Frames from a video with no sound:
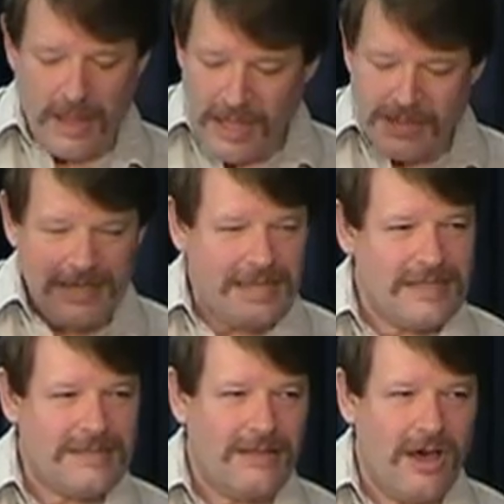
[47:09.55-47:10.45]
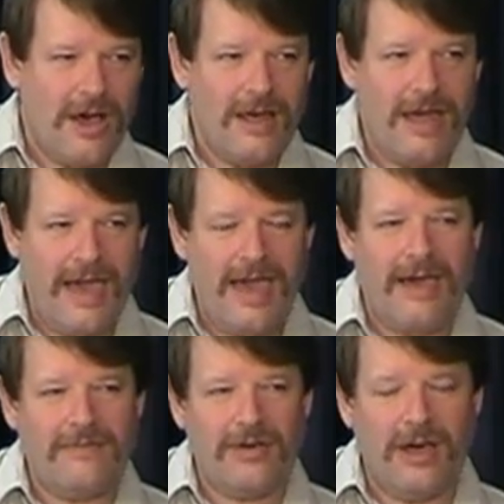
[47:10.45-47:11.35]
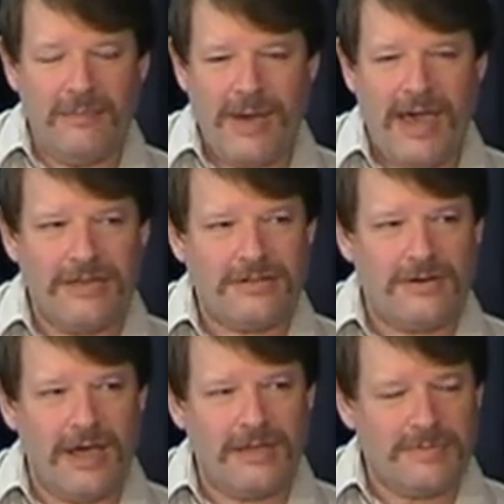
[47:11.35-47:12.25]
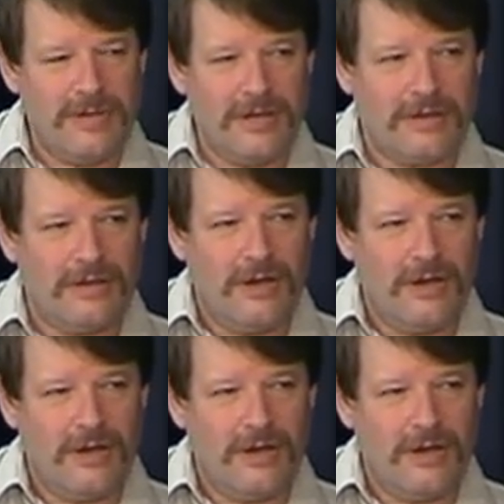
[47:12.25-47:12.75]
It's against the law to have unpasteurized milk.